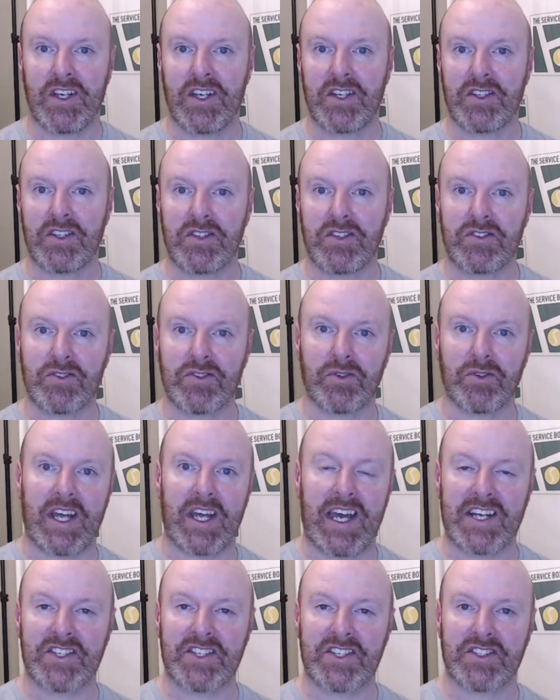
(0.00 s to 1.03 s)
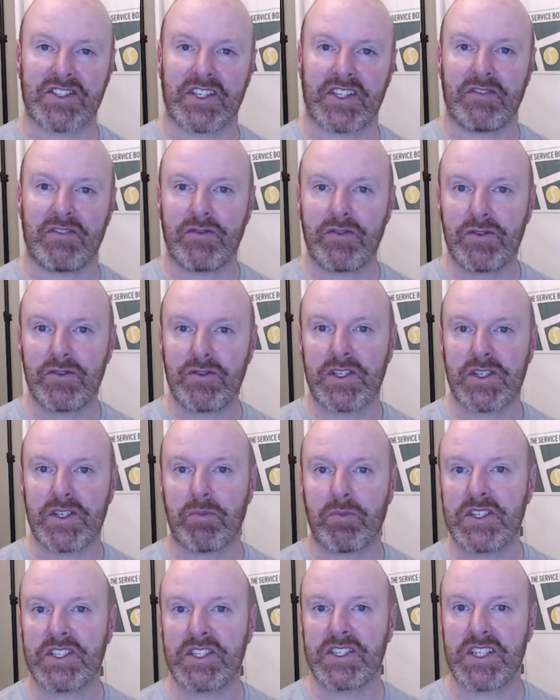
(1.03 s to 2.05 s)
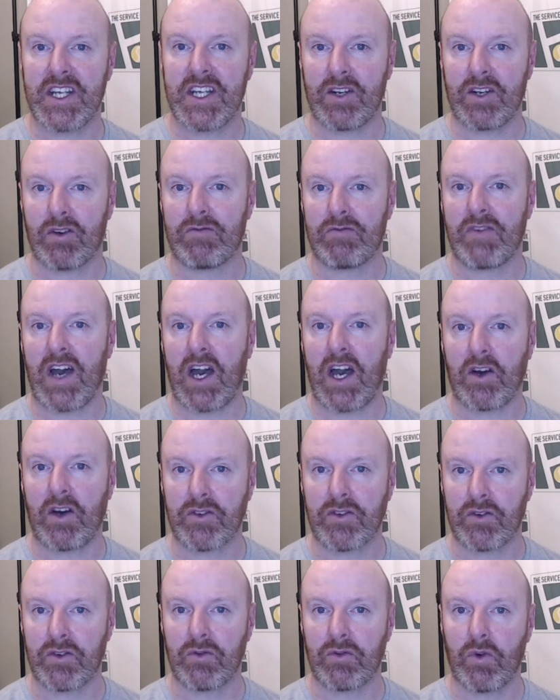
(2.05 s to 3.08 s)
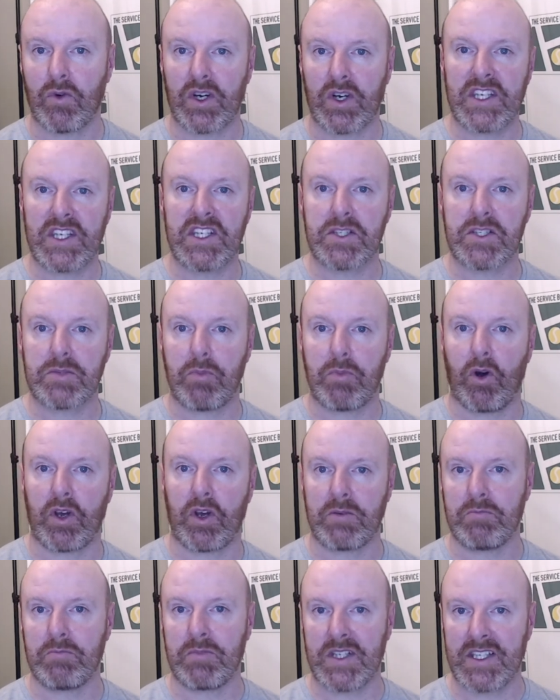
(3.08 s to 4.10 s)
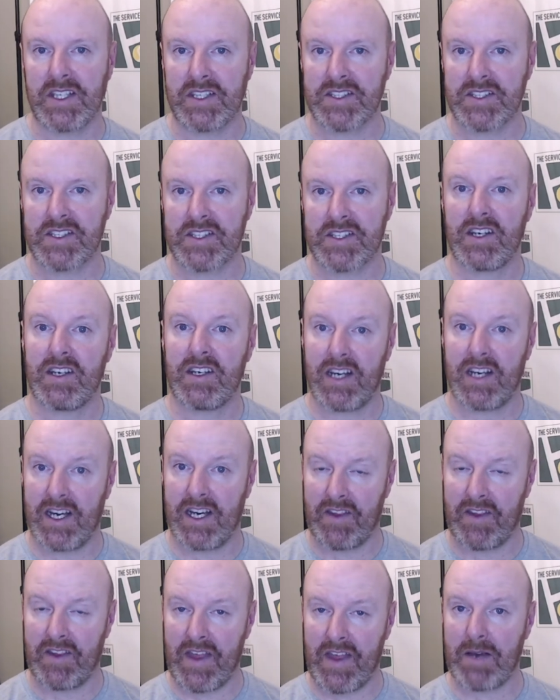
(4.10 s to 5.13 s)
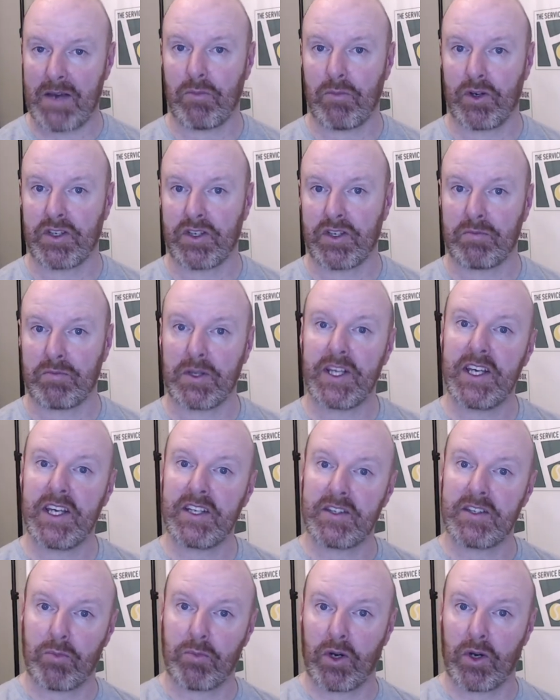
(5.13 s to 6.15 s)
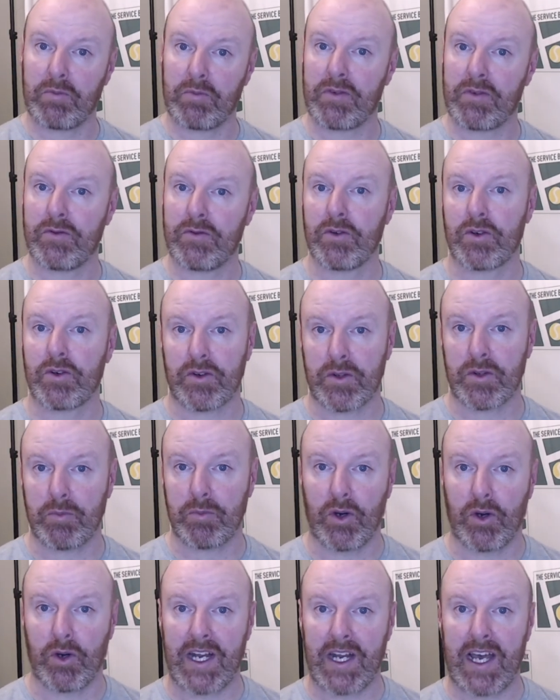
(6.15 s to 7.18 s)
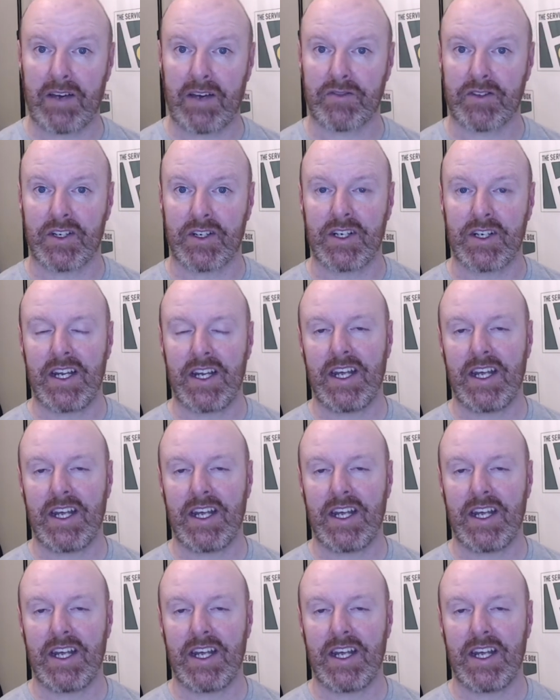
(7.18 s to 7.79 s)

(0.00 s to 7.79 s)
you don't actually fully appreciate or value what each point means, either that point you played, the point before, or the point after.